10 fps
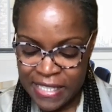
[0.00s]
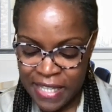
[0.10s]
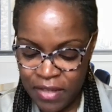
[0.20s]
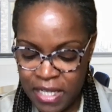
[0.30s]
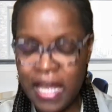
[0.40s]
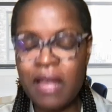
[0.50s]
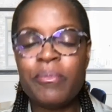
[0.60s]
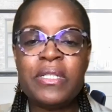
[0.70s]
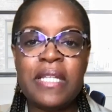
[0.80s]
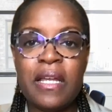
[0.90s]

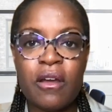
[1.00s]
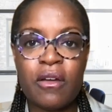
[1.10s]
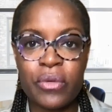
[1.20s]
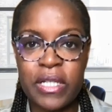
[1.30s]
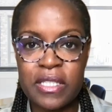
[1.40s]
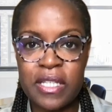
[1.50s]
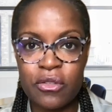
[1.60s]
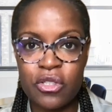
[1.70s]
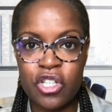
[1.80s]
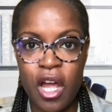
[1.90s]
79% of
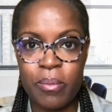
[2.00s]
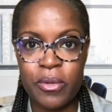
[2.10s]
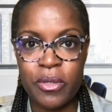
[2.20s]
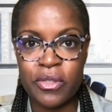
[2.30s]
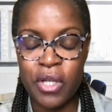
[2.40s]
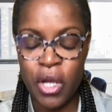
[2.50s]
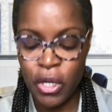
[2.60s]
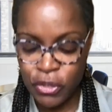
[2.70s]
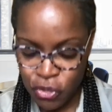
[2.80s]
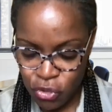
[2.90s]
retail shoppers
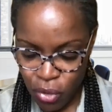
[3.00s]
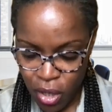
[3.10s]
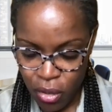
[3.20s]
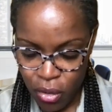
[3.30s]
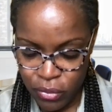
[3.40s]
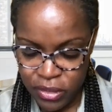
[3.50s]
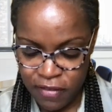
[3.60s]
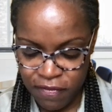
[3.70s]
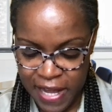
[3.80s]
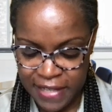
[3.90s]
struggle
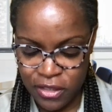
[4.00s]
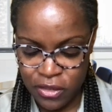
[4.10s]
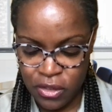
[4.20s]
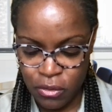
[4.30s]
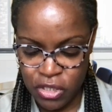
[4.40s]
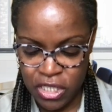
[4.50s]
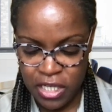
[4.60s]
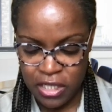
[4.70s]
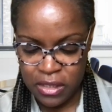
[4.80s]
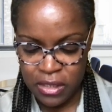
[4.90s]
to find
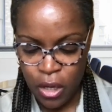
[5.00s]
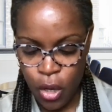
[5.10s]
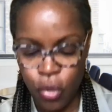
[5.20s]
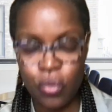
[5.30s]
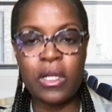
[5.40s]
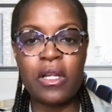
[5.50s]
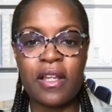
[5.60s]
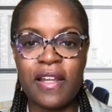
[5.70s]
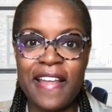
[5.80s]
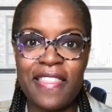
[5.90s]
associates who
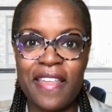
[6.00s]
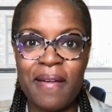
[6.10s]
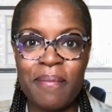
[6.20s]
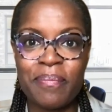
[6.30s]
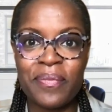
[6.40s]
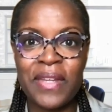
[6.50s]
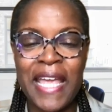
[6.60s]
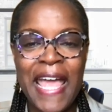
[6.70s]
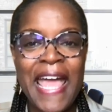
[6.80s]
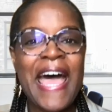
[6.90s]
look like them.
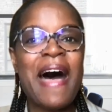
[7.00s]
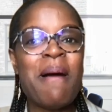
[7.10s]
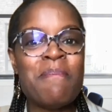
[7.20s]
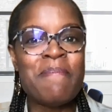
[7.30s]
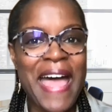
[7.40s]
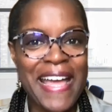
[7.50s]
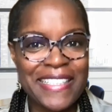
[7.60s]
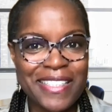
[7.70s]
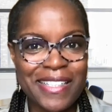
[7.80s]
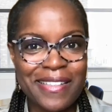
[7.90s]

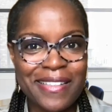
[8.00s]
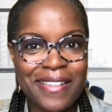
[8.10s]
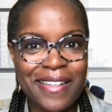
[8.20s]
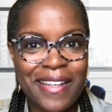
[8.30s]
Imagine